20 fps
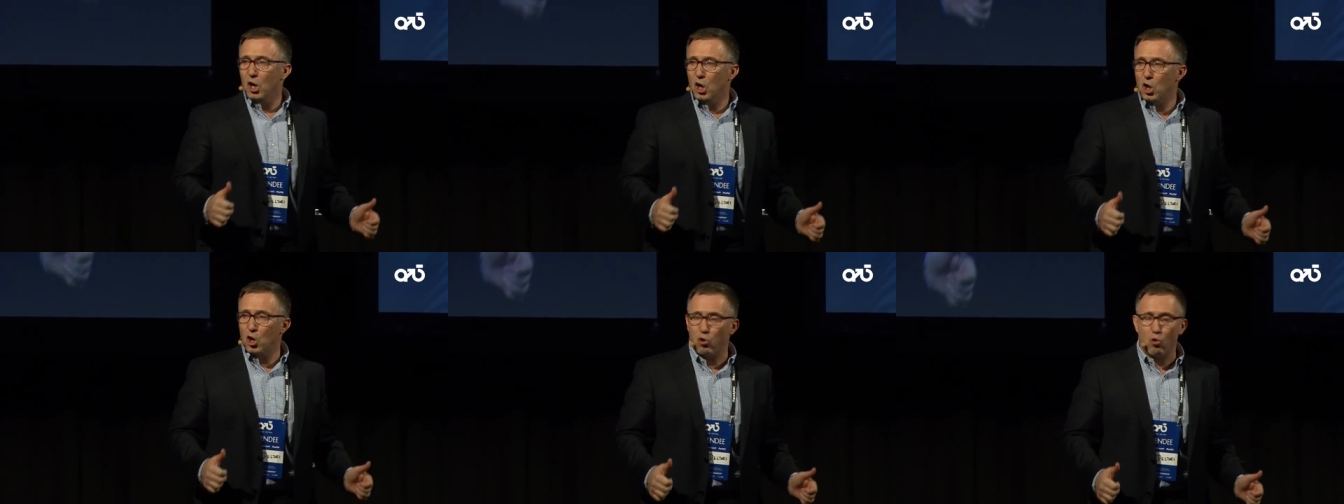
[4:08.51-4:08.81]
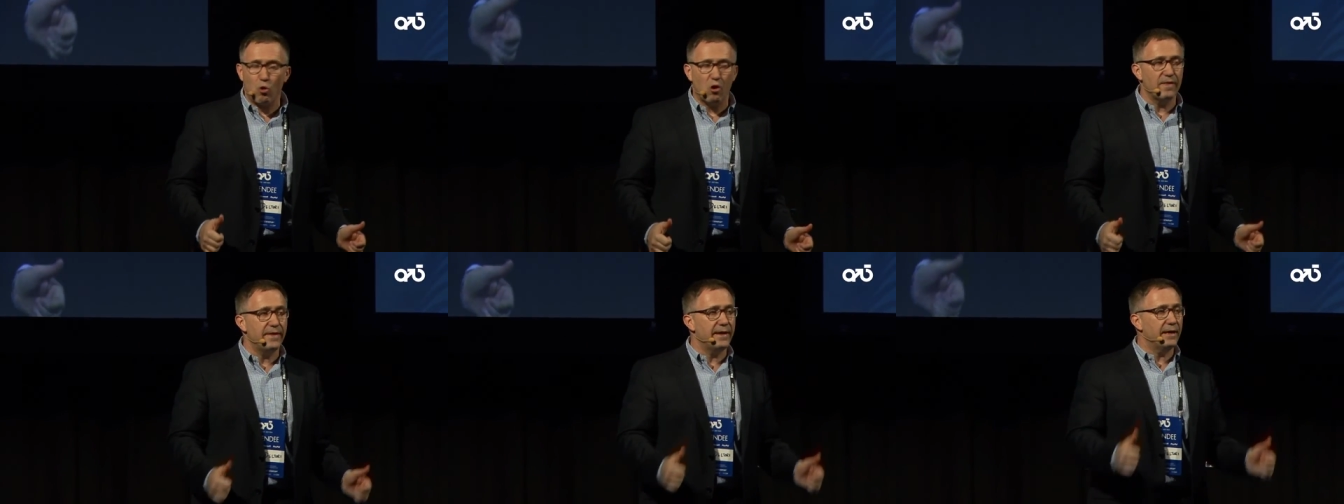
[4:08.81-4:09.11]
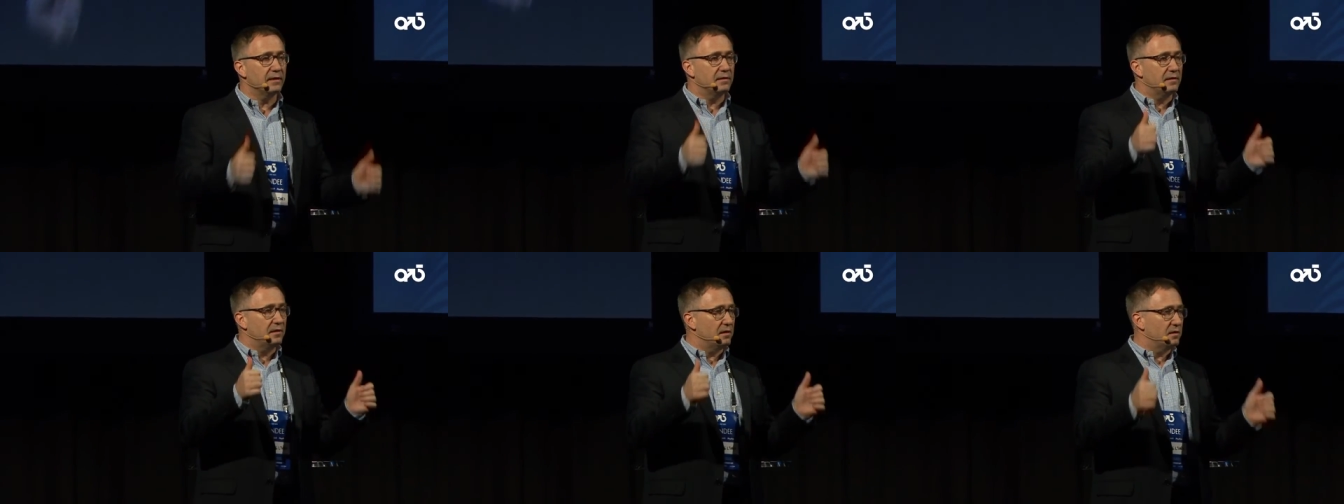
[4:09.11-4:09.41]

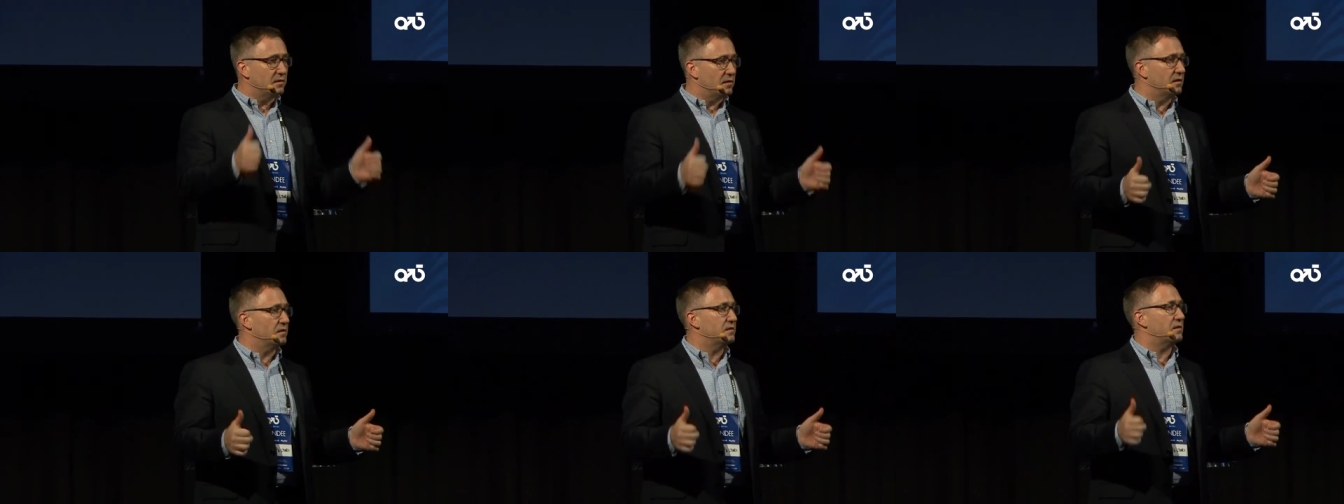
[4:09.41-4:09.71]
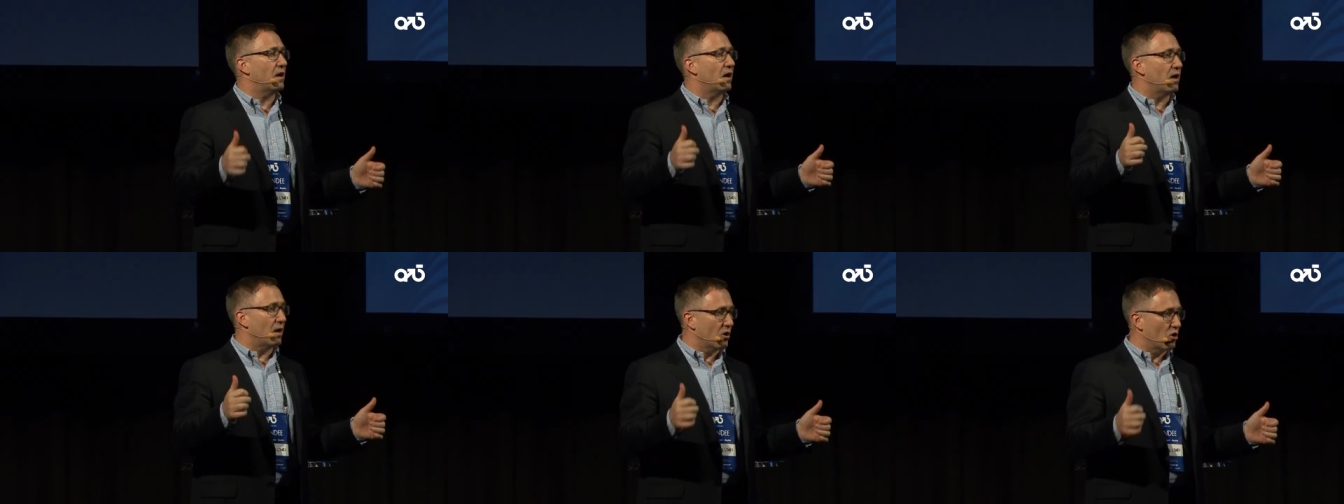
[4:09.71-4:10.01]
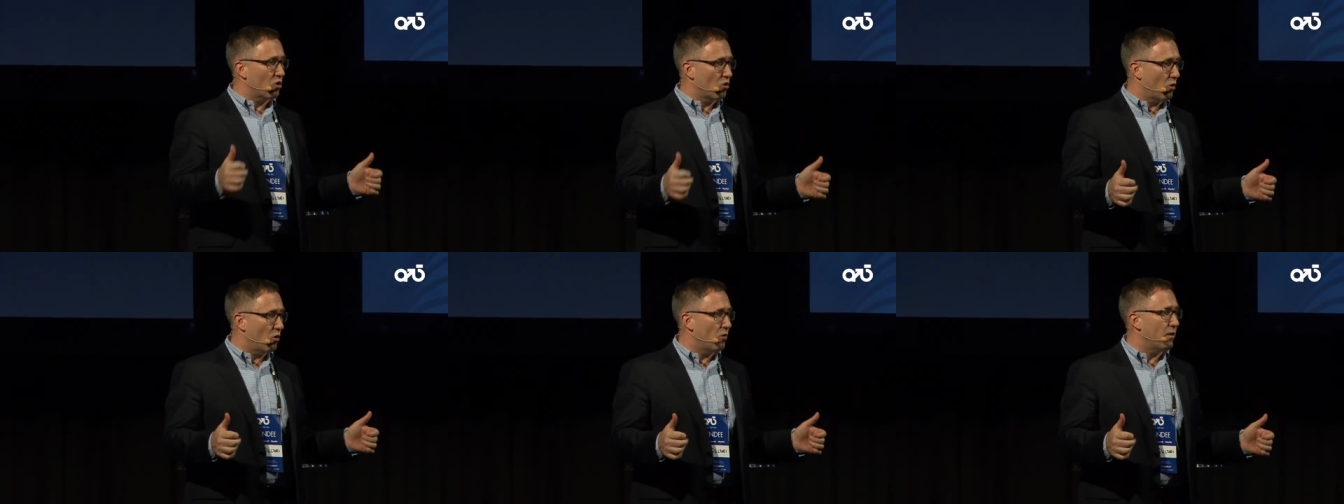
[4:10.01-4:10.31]
chronic diseases are
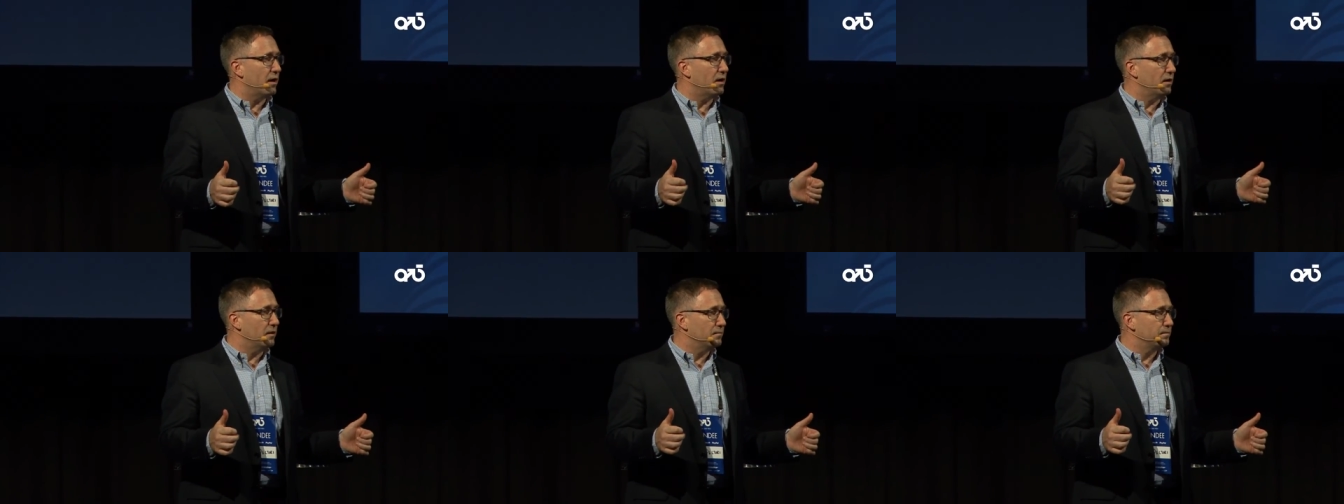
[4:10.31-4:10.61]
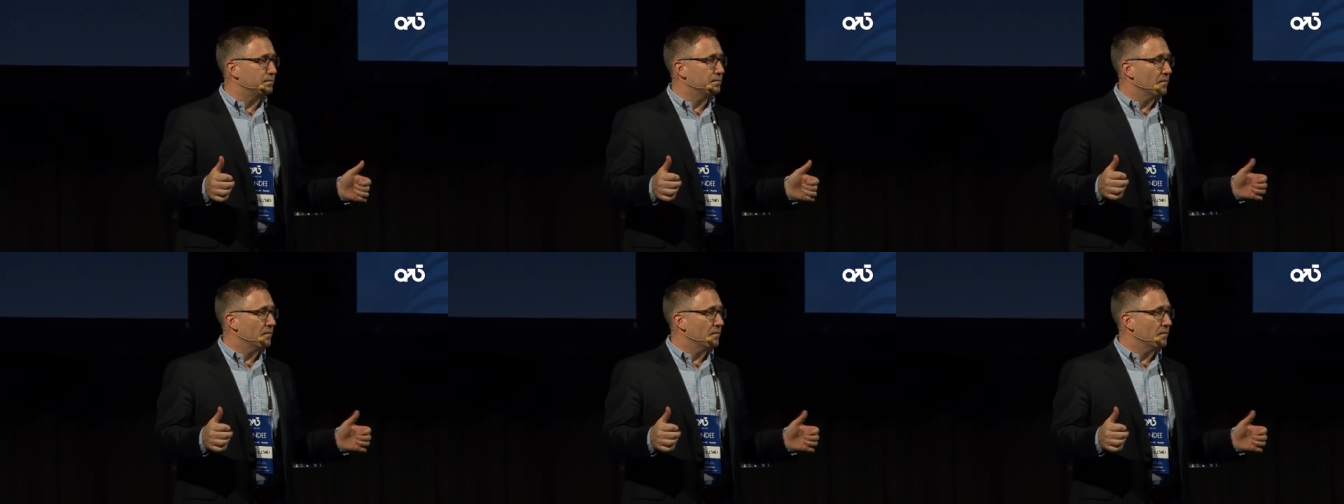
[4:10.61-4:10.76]
growing,